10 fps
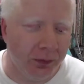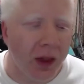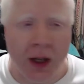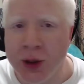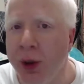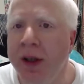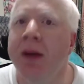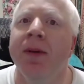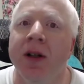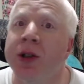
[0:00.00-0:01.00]
So I
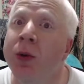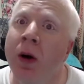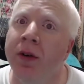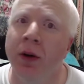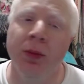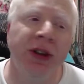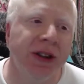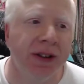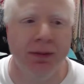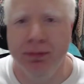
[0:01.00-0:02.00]
keep it at 200, which
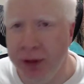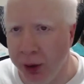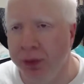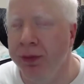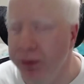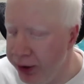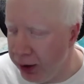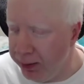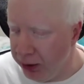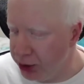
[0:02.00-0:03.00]
is,
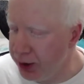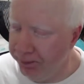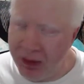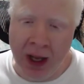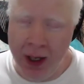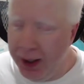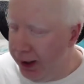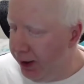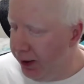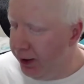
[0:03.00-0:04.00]
thereabouts.
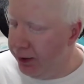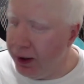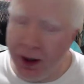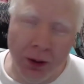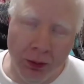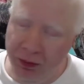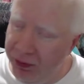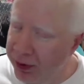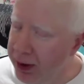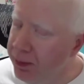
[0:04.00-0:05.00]
And I
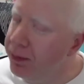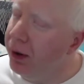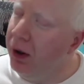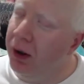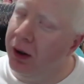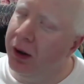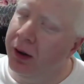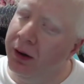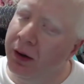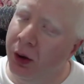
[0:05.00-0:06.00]
vape
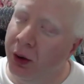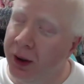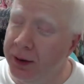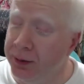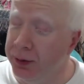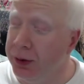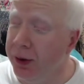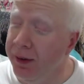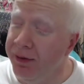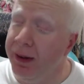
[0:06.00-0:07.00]

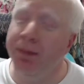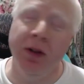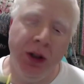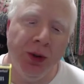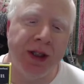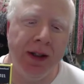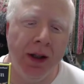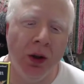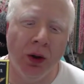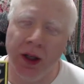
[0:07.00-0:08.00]
vape using
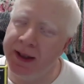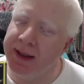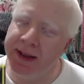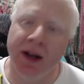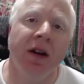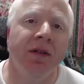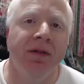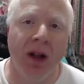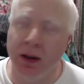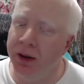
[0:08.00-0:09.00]
the Horizon Tech
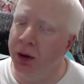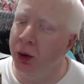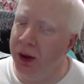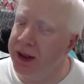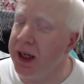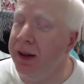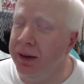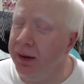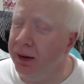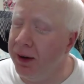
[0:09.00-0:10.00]
Falcon coils. I
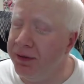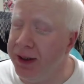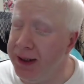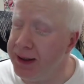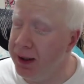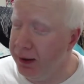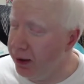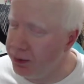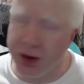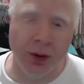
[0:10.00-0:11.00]
love these. I
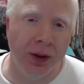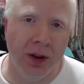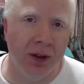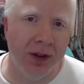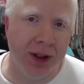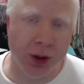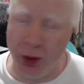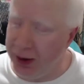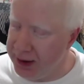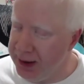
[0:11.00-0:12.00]
absolutely love these
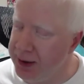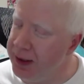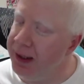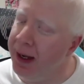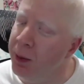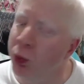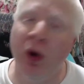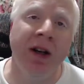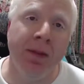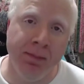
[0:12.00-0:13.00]
coils. These are the
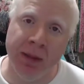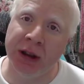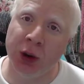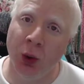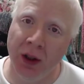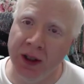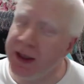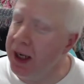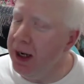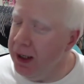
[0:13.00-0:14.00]
M1 mesh
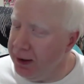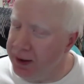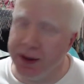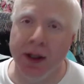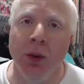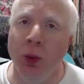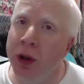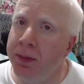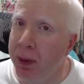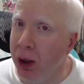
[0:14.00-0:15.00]
coils. These are the
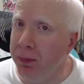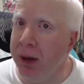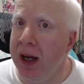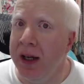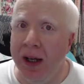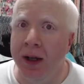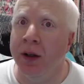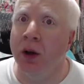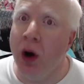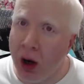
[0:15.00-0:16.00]
wood pulp
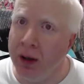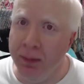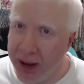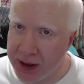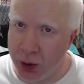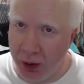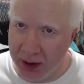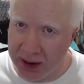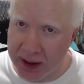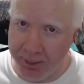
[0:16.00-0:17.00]
and cotton mix
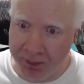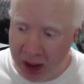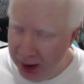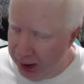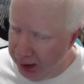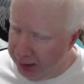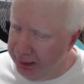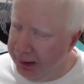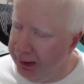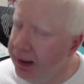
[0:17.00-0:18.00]
coils.
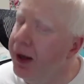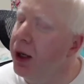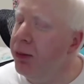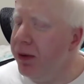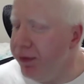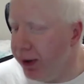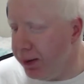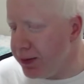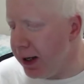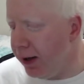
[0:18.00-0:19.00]
They can be
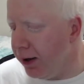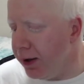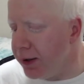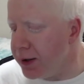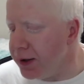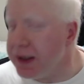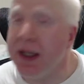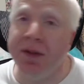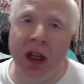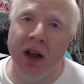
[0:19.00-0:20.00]
vaped at
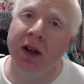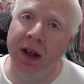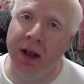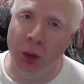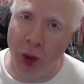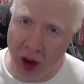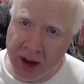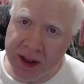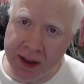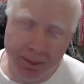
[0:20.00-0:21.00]
70 to 80
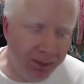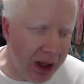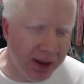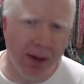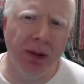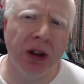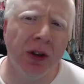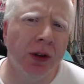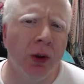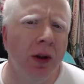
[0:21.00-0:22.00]
watts. Temperature
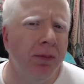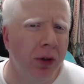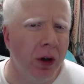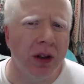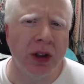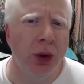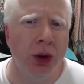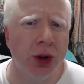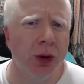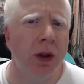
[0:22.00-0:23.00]
control, I'm not too
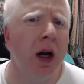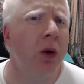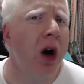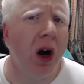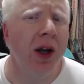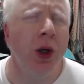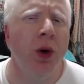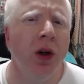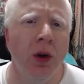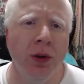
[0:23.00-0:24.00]
sure how high you
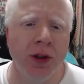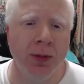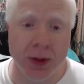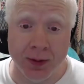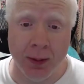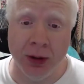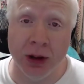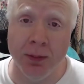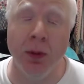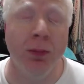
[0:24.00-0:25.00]
can go in terms of
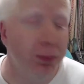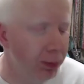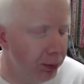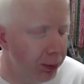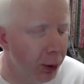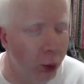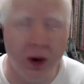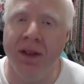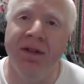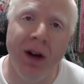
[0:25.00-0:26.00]
temperature, but what
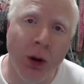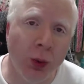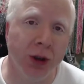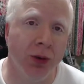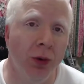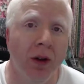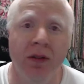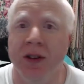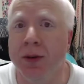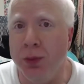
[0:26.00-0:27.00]
I found was when I
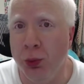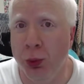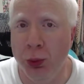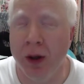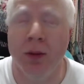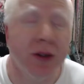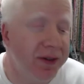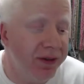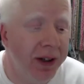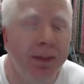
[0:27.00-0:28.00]
was
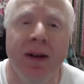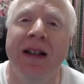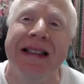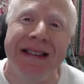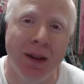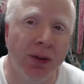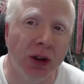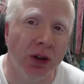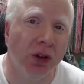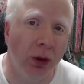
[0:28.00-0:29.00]
vaping in
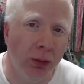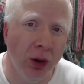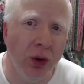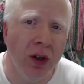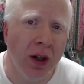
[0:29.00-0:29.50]
temperature control mode,